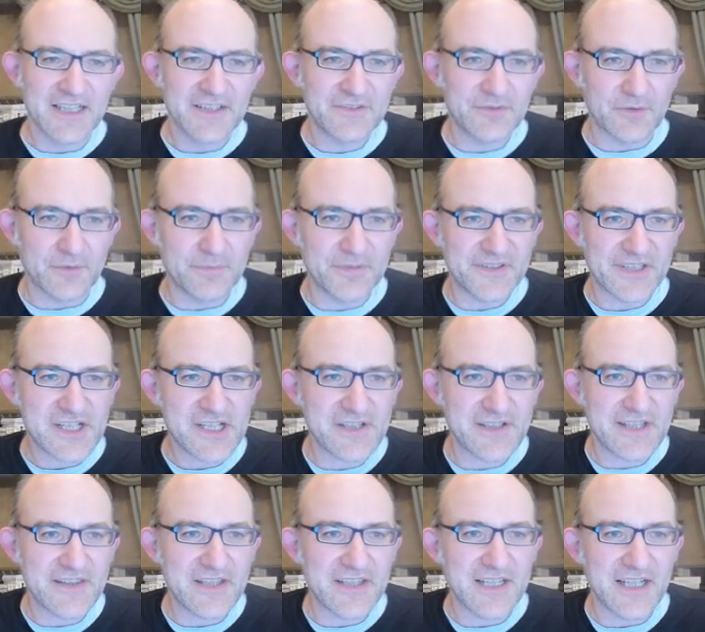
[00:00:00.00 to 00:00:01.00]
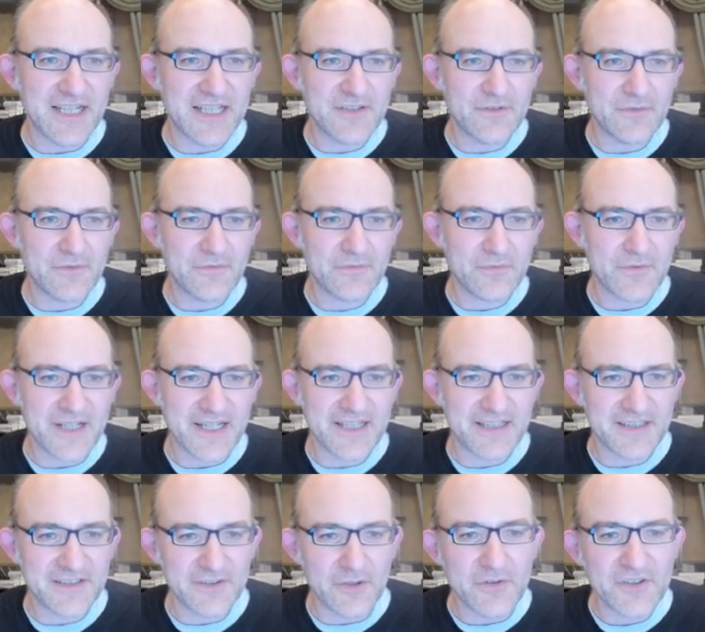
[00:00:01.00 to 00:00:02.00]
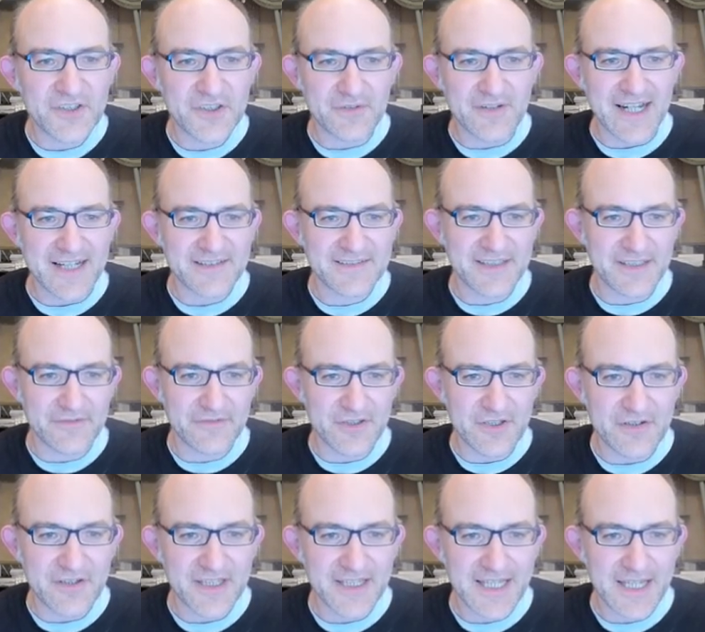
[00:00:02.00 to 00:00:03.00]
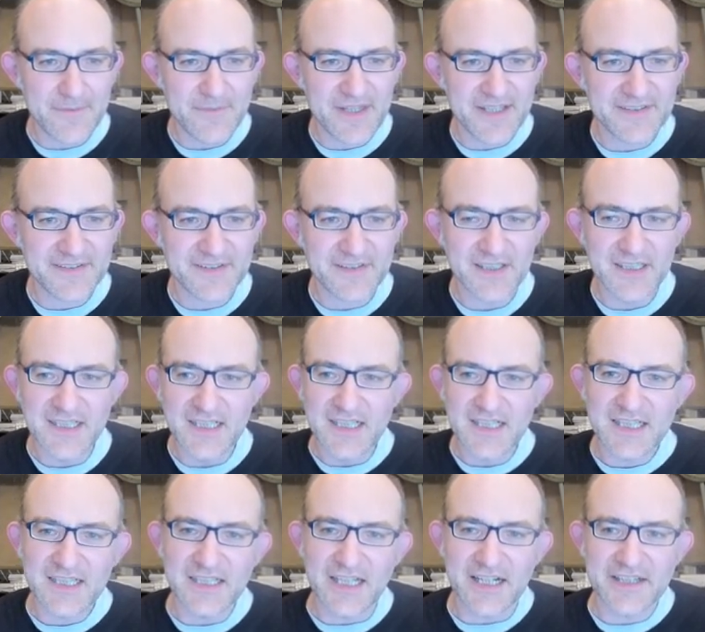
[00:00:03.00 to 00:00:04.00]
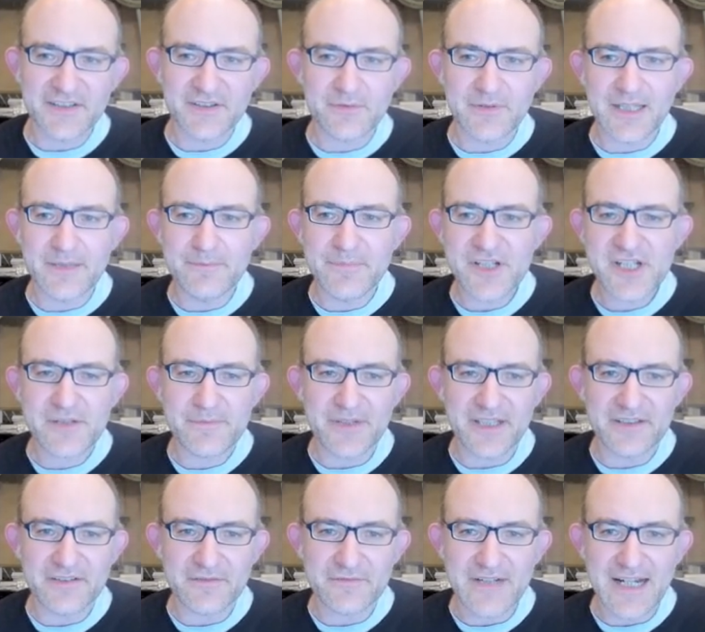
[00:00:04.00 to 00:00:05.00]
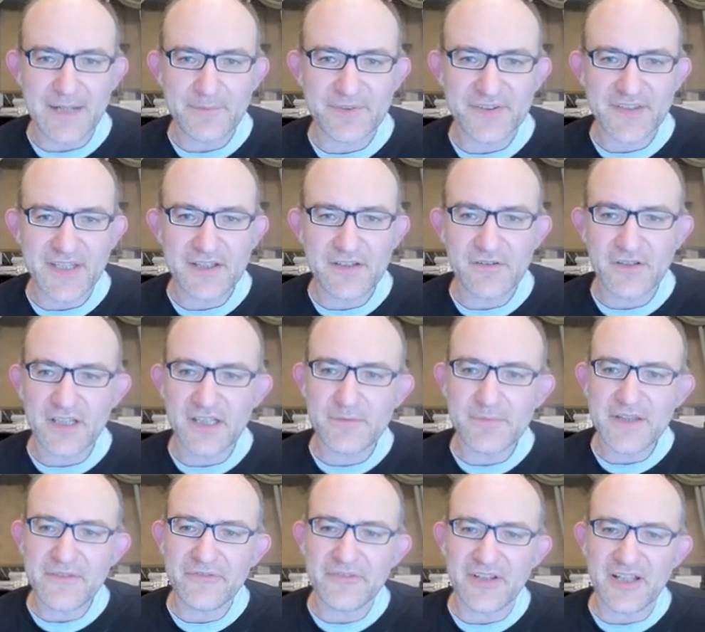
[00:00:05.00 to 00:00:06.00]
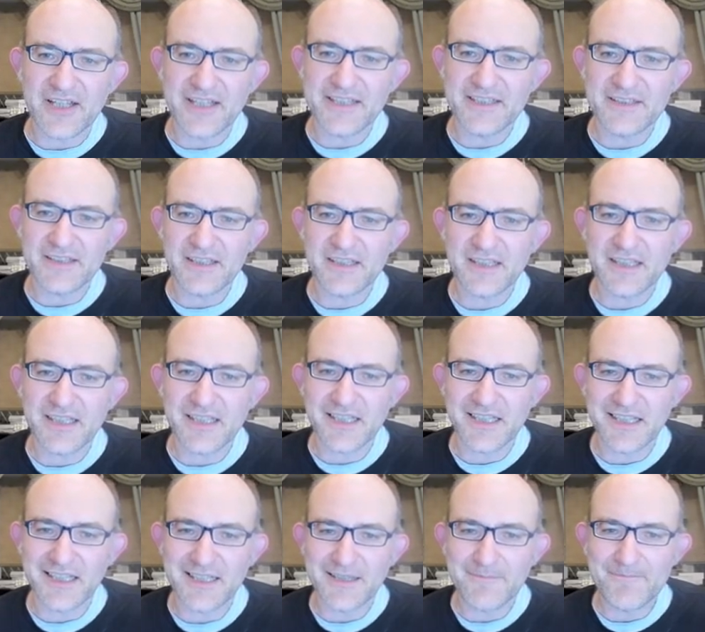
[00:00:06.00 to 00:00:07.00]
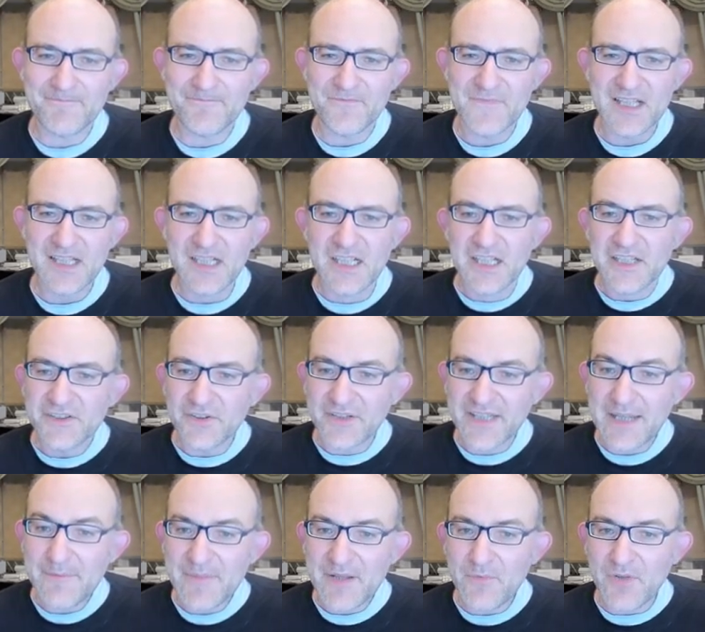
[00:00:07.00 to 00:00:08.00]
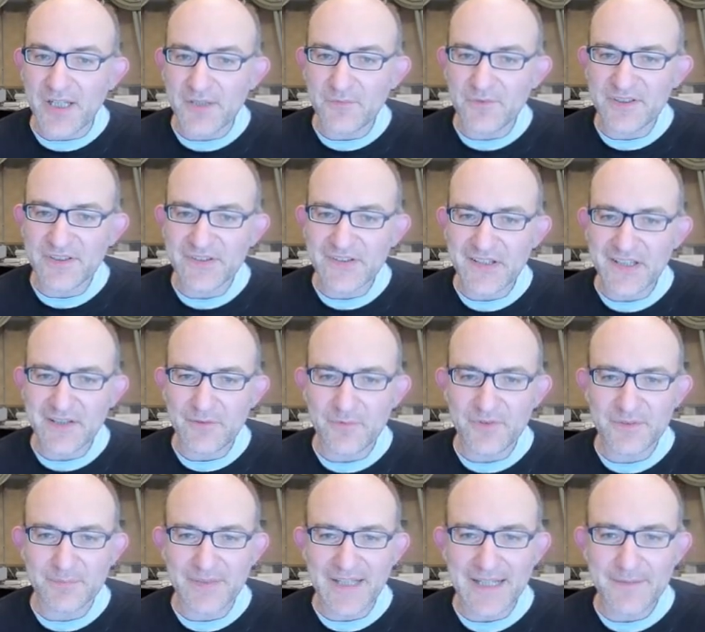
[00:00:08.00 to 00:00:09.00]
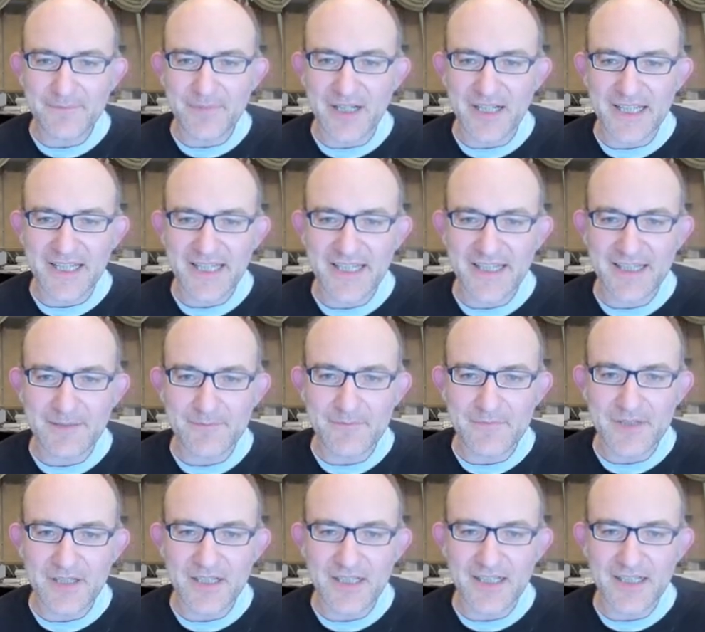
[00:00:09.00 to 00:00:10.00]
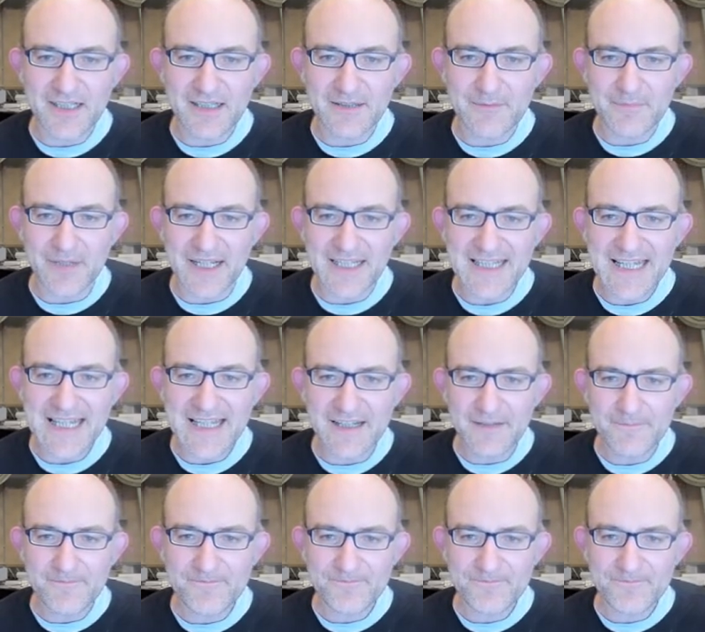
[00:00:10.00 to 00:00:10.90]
Sort of position in the Najdorf where as long as you're active and you can keep this light squared bishop under wraps, then you're going to be fine. So King B1 was played by Leela.